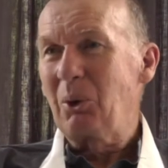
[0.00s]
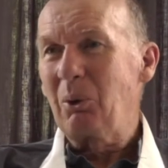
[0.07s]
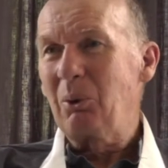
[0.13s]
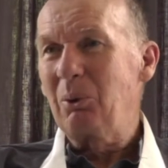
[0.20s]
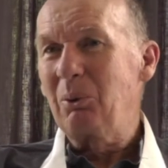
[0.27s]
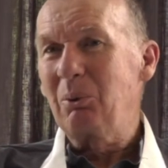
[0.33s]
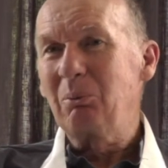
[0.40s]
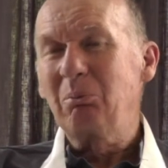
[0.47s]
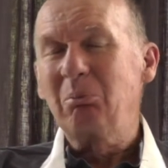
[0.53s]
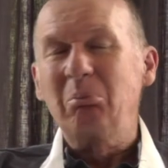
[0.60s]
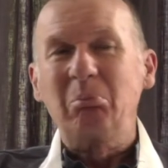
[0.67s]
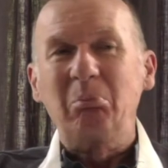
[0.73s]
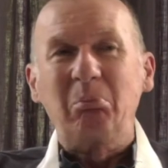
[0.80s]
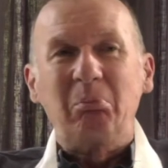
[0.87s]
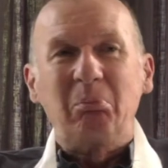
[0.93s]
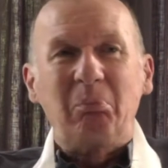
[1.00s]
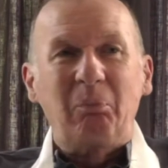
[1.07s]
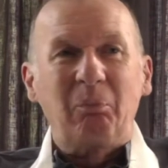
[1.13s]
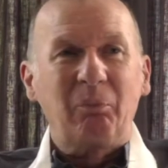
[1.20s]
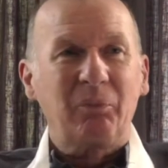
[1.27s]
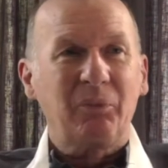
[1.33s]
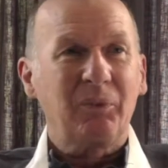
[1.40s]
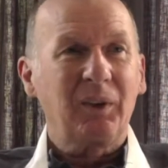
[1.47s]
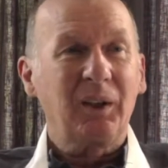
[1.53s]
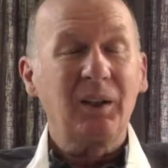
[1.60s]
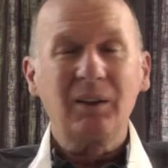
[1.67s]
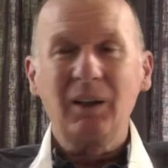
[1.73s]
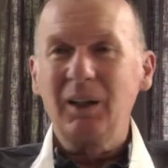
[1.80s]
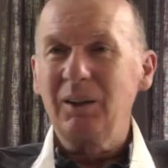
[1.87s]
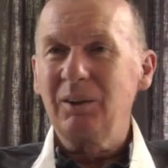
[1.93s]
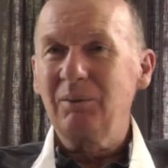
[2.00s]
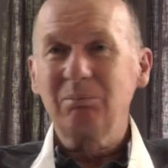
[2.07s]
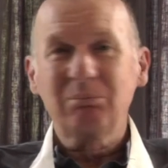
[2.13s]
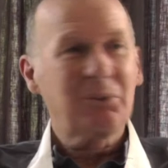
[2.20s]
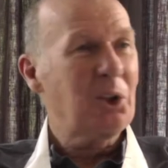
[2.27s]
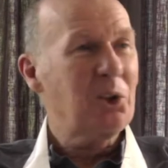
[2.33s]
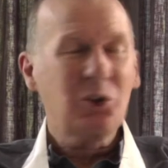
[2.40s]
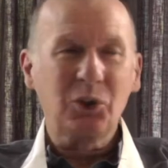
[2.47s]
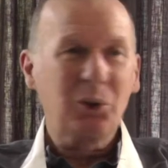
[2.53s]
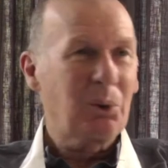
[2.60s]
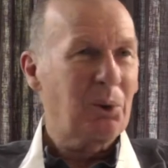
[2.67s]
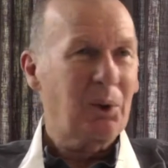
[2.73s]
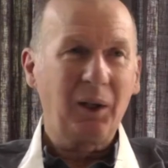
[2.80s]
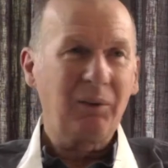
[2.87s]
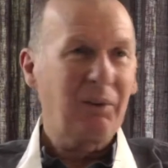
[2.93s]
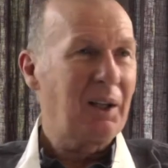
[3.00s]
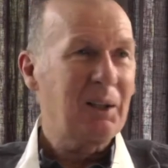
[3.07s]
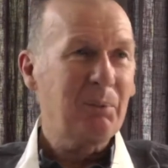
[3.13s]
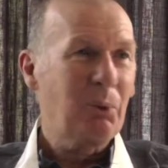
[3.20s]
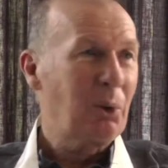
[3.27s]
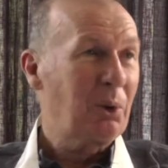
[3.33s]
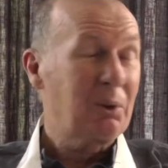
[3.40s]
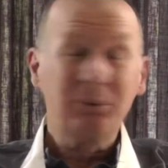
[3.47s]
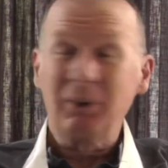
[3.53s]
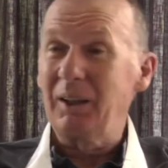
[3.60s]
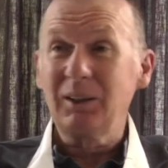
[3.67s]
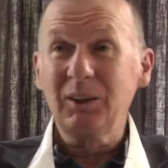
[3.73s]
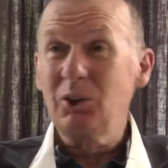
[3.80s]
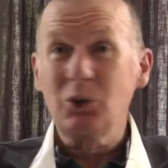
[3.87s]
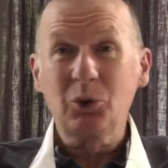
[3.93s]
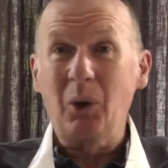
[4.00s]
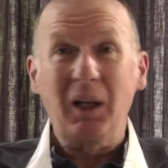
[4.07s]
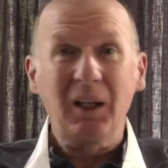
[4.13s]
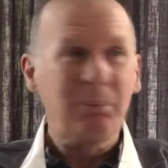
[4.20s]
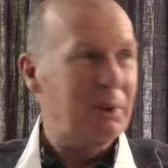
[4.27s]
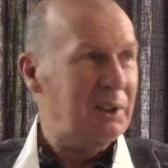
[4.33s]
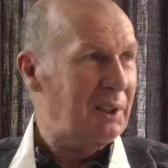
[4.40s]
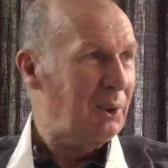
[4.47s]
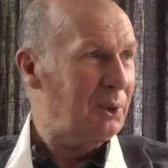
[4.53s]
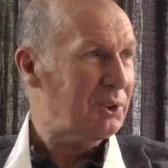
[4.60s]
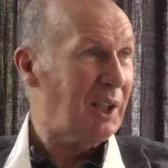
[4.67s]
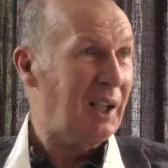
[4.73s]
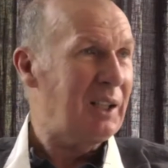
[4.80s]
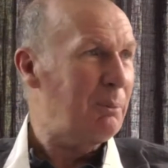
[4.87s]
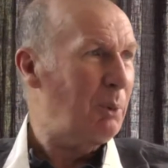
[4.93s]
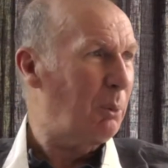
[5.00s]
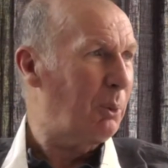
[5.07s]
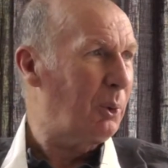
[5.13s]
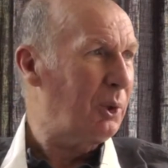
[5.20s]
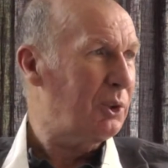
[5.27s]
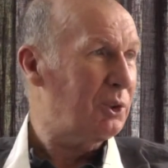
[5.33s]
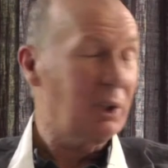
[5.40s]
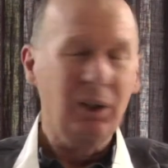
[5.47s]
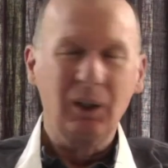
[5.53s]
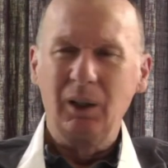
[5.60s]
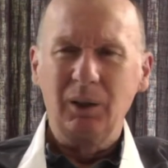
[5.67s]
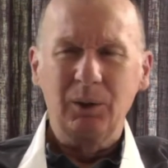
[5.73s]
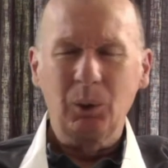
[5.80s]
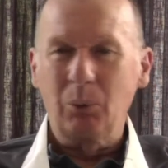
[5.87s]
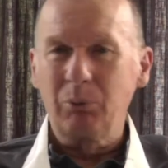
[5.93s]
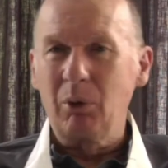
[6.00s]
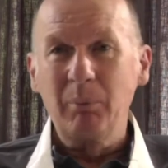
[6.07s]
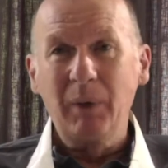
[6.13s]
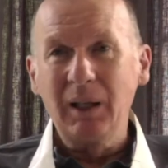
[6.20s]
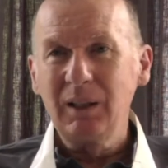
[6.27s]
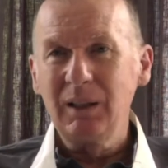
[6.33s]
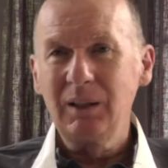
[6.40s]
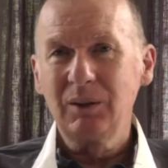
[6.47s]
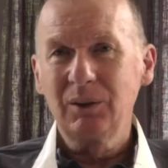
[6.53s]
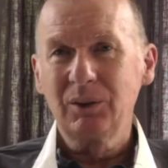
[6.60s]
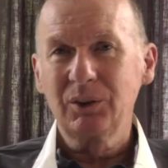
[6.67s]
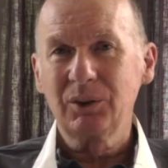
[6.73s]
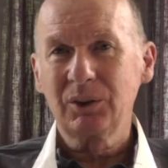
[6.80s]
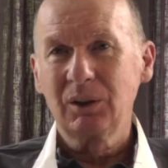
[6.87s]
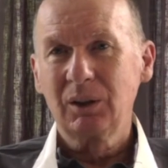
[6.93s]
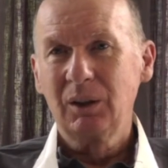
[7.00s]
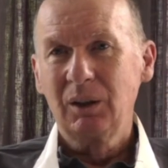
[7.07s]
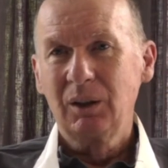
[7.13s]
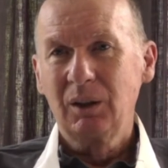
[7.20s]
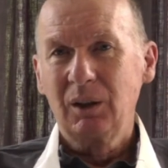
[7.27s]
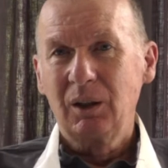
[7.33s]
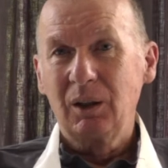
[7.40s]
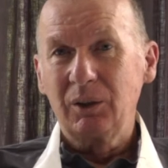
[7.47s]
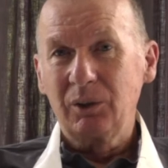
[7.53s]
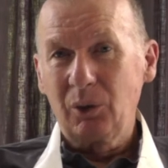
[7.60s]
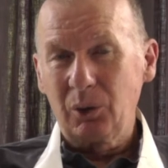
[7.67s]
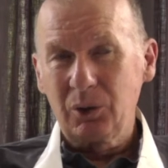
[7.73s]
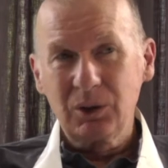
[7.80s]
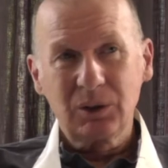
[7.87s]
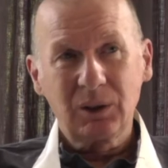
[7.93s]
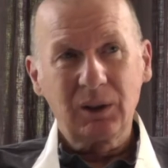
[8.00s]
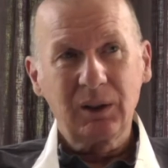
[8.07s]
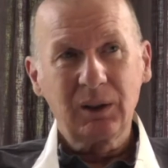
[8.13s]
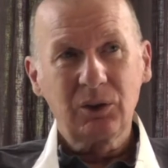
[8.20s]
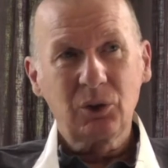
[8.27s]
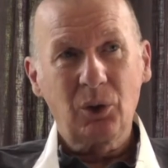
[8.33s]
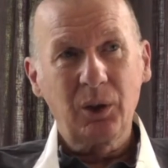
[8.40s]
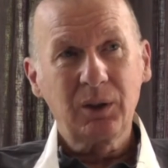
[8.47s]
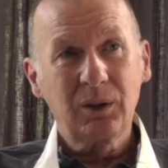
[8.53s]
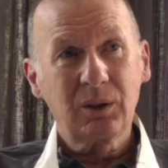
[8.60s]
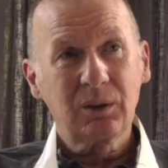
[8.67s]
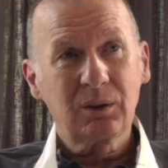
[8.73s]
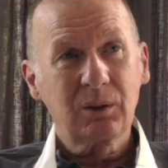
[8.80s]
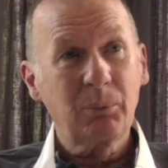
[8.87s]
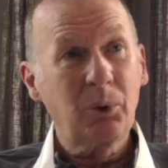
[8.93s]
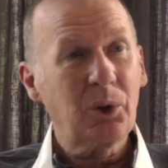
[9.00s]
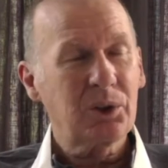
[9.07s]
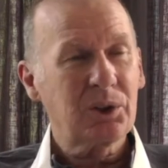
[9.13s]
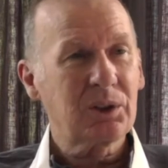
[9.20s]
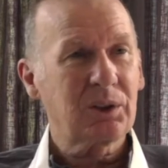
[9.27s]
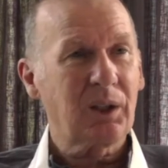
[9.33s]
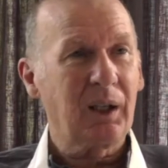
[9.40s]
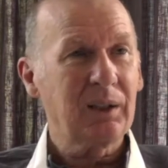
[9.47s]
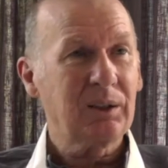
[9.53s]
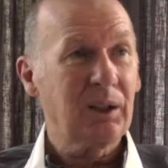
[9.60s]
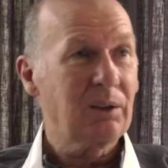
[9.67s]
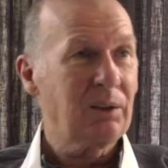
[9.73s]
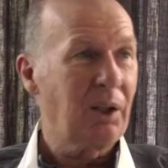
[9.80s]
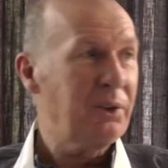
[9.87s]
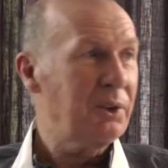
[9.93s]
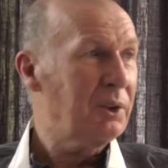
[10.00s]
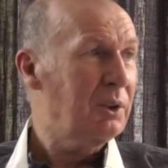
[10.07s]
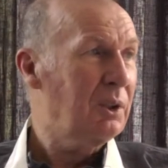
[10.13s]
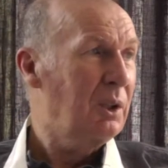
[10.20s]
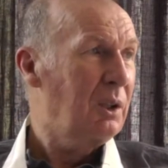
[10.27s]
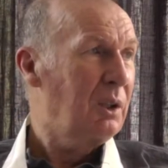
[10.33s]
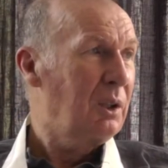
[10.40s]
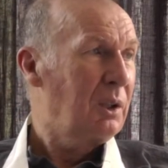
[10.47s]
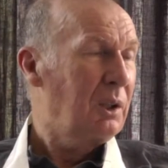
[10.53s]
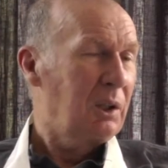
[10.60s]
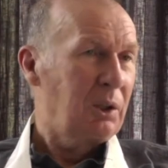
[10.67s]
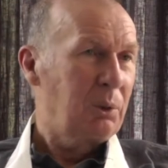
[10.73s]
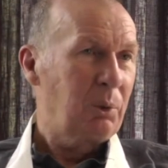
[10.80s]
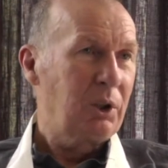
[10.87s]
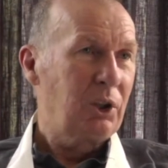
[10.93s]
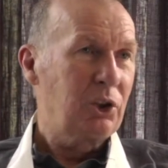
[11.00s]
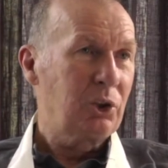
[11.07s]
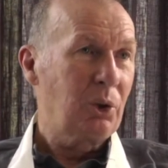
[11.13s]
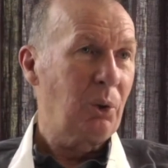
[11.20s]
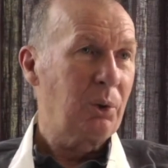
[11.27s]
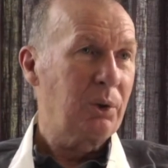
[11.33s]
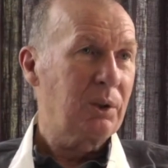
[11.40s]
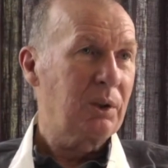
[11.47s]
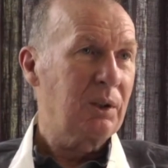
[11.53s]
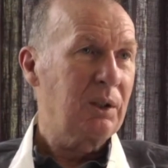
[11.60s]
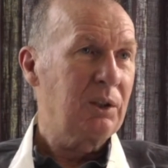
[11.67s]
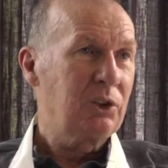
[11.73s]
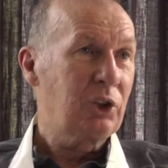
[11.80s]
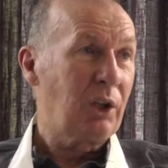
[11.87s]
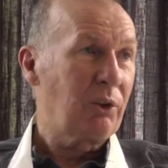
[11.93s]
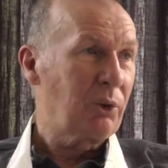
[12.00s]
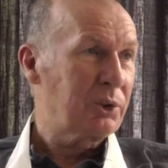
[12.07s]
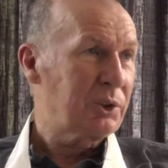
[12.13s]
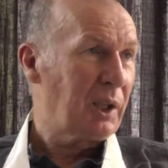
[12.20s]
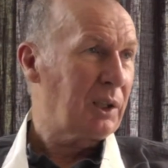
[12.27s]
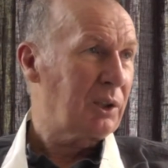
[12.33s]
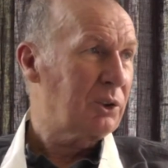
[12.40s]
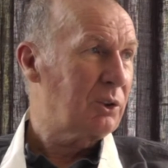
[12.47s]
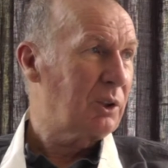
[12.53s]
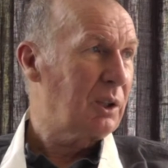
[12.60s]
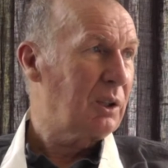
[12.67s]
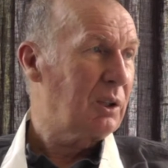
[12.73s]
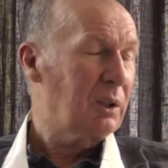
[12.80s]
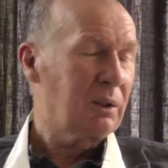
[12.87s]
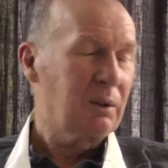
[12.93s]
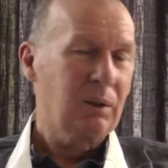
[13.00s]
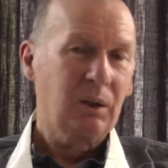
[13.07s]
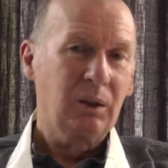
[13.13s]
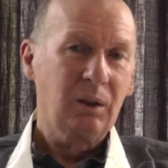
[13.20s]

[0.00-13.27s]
So he then didn't show her any more. In fact, didn't show anybody else any more poetry, not for many years. Not until he joined the Buddhist Society in London when he showed the General Secretary, uh,